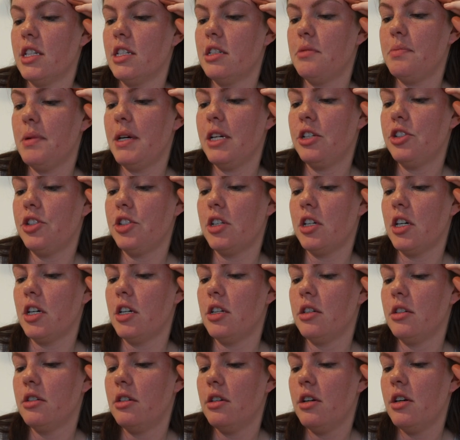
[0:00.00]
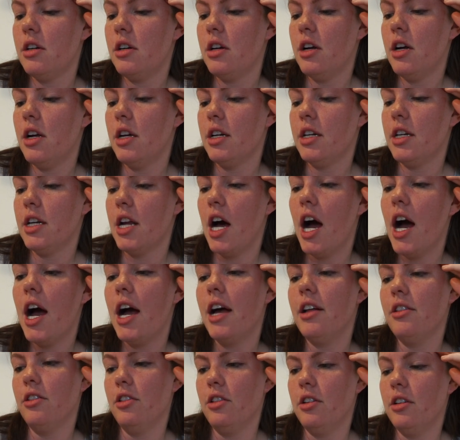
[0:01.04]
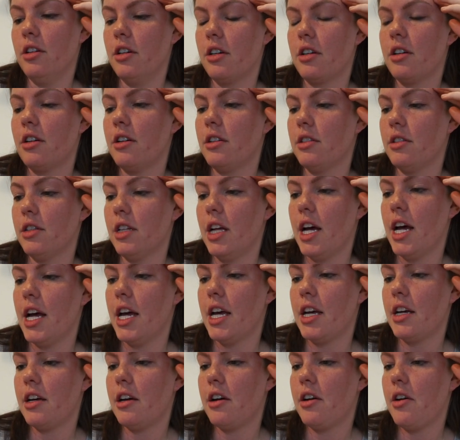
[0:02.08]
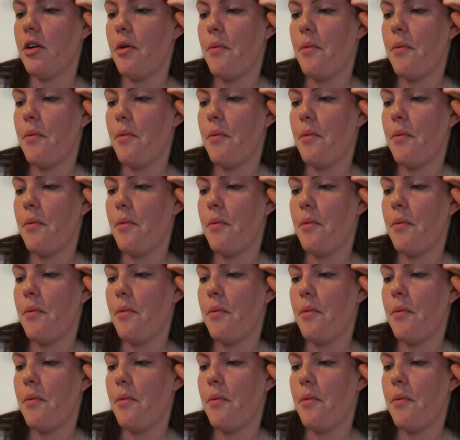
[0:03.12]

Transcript: this picture not look like,